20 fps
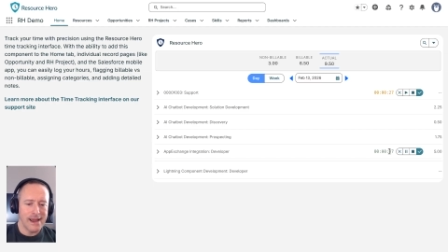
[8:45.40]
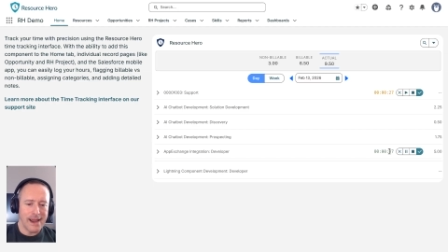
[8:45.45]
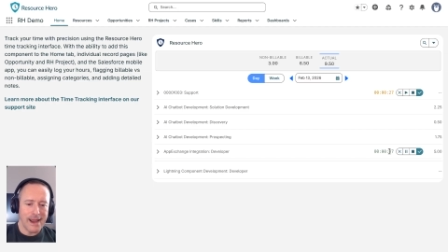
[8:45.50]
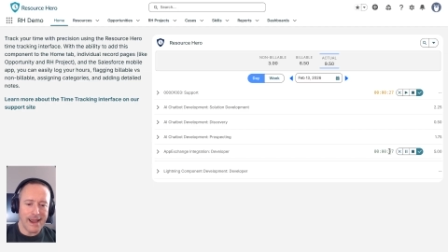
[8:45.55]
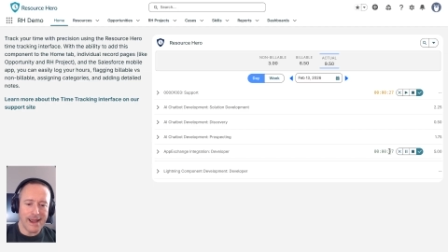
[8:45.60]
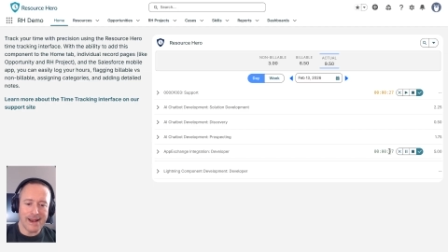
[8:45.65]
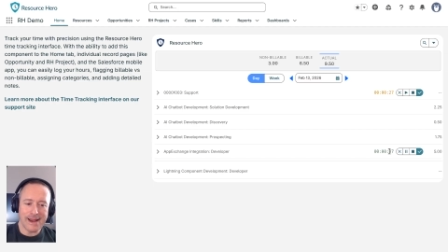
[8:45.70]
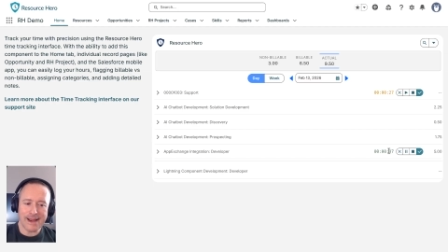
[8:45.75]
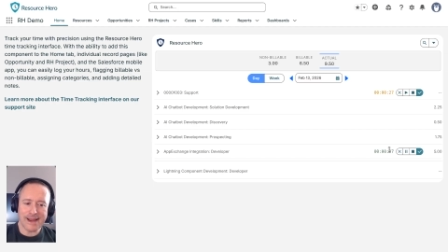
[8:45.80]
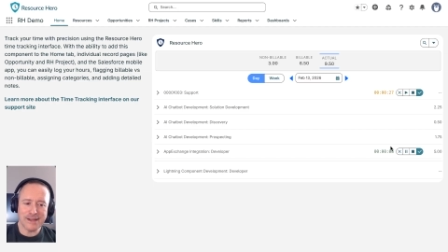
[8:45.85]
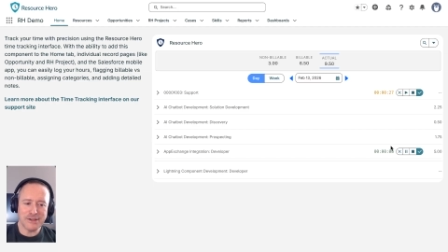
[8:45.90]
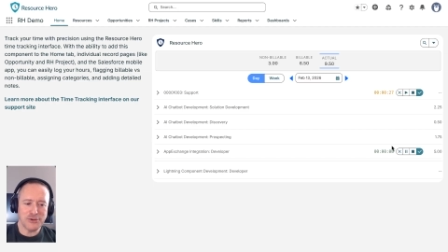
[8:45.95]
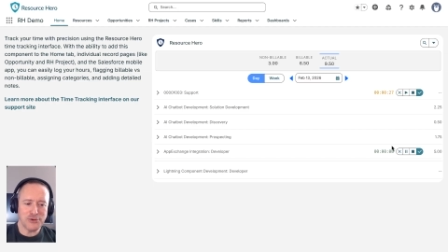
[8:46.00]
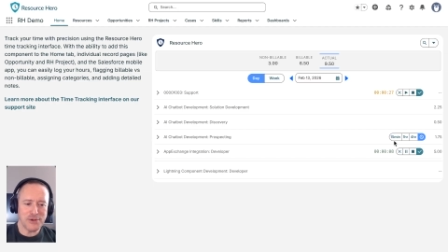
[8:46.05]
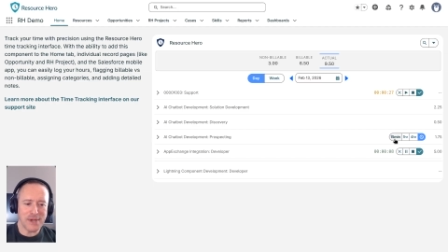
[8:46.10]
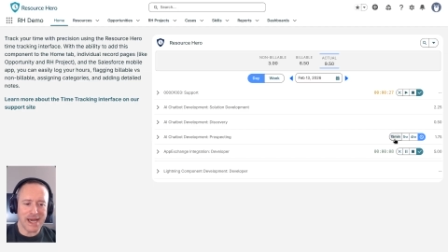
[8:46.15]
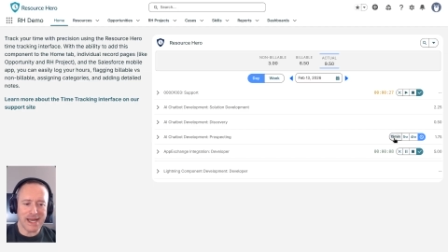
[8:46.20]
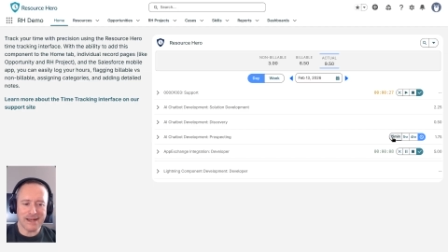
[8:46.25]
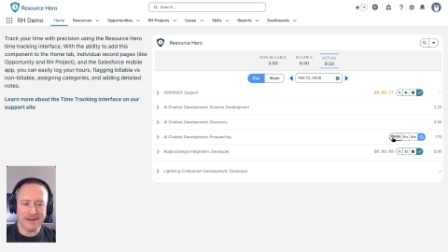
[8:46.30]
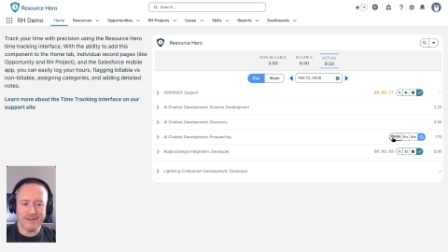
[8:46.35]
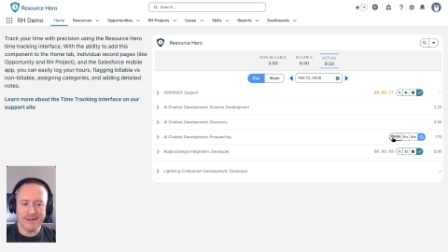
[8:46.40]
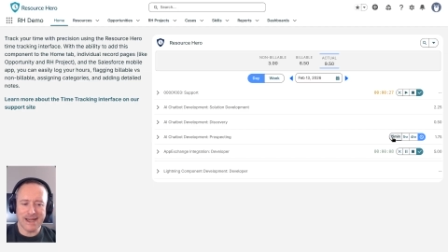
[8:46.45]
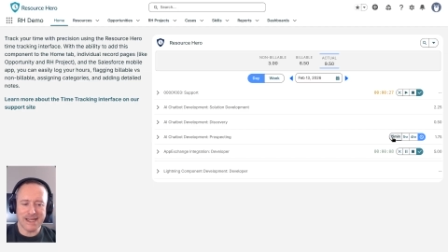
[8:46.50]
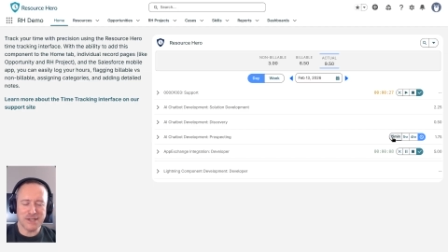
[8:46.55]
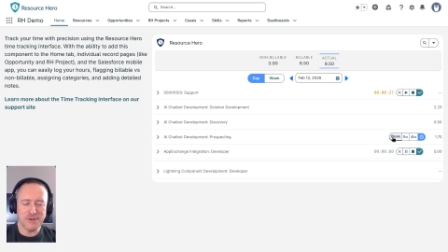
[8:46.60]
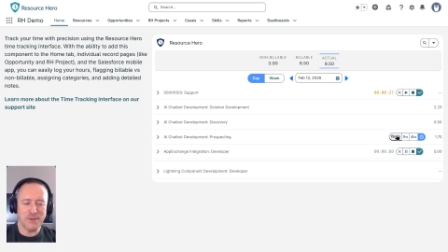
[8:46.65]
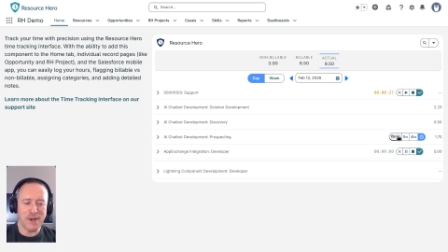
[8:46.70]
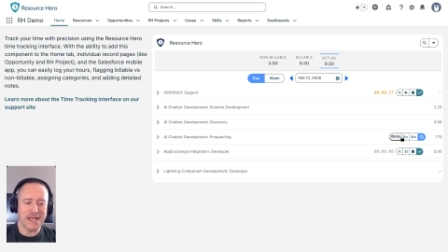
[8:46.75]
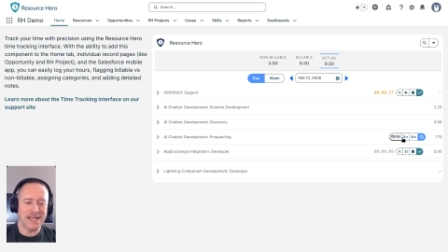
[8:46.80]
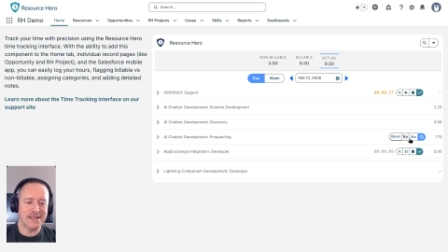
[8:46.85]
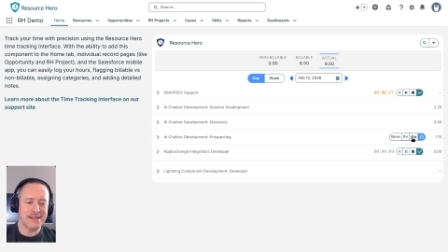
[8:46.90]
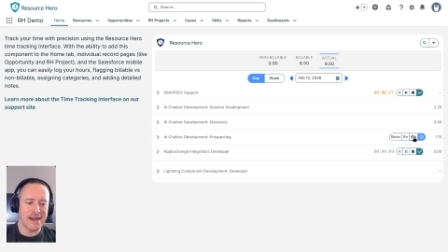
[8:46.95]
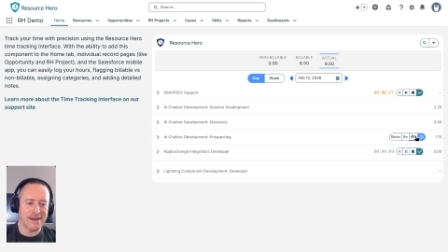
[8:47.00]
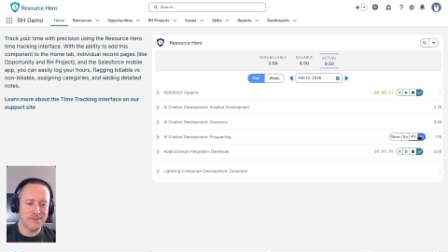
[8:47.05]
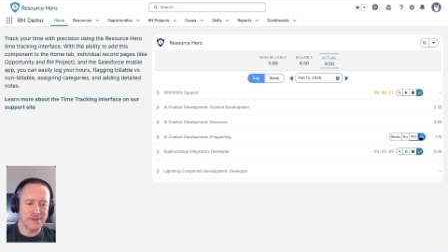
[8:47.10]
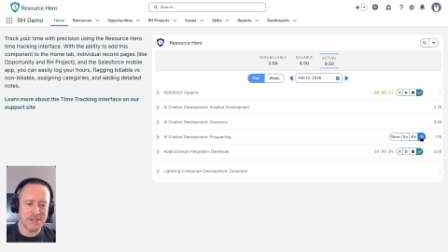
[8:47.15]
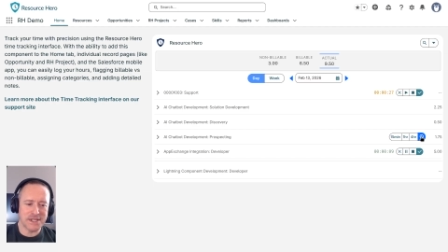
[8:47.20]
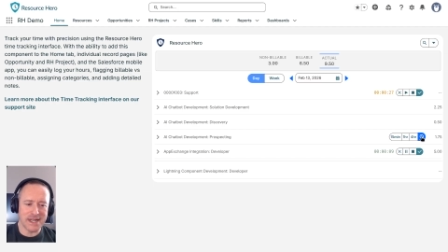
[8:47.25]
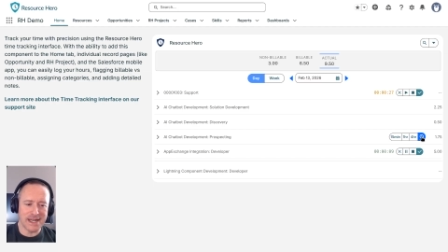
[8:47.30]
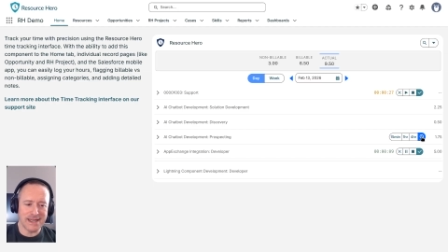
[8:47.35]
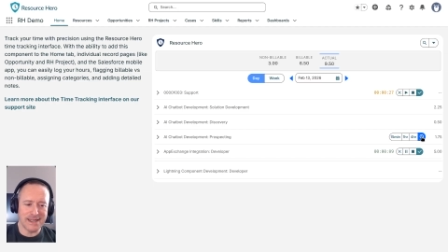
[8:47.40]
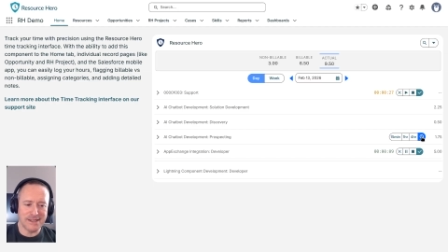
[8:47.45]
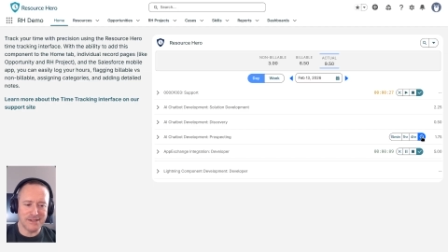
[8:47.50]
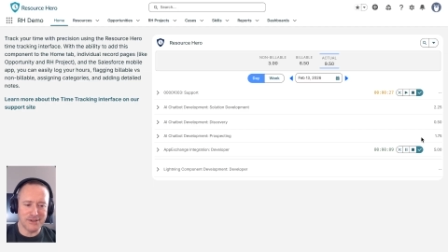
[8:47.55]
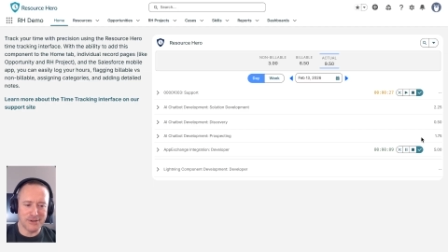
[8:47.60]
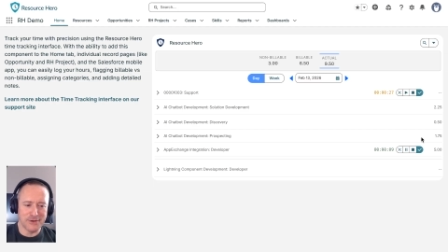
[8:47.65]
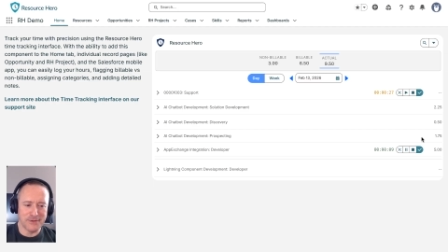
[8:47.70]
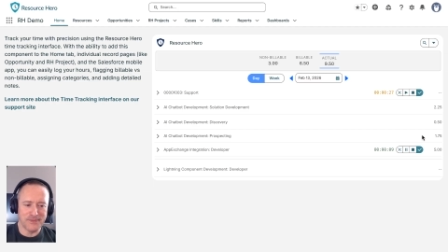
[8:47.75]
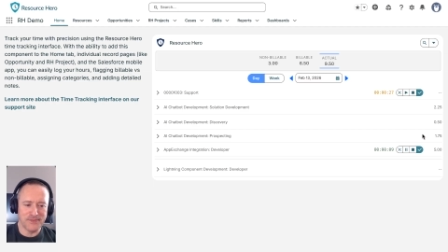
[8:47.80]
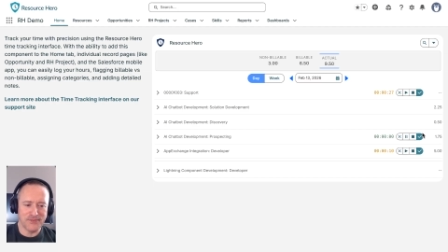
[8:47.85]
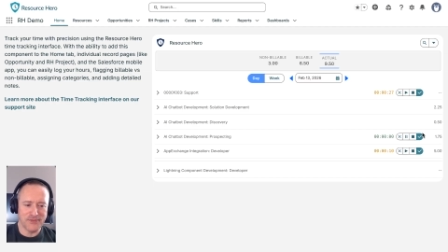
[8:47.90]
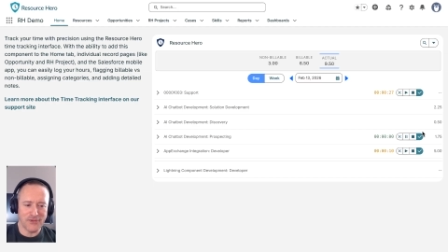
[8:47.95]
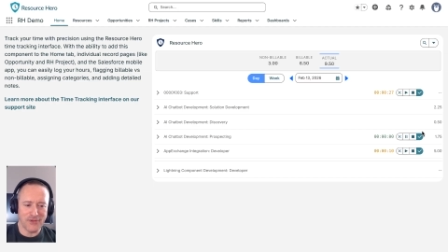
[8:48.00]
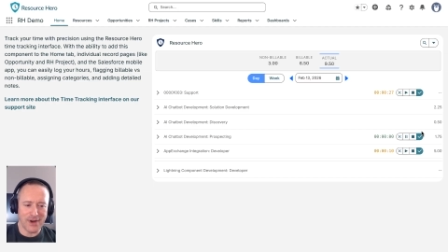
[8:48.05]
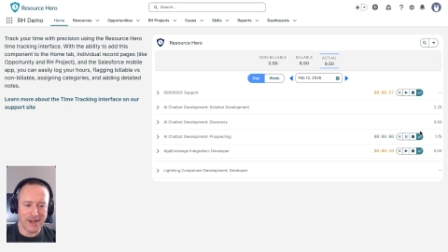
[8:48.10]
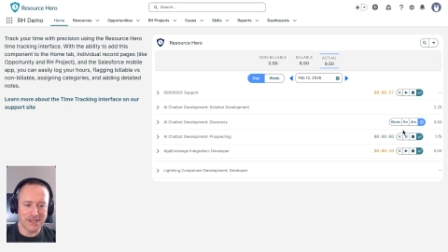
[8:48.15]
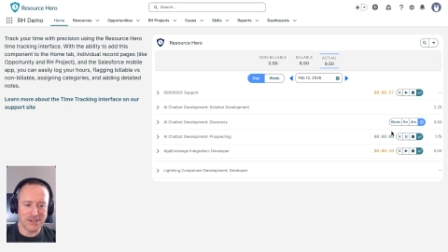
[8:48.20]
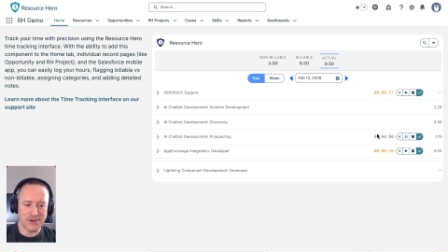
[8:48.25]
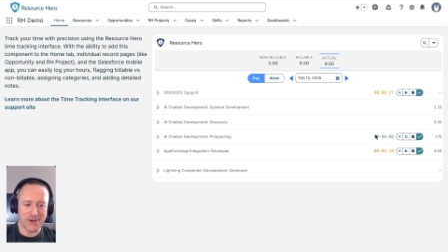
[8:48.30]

And I can do that as many times as I need to, right?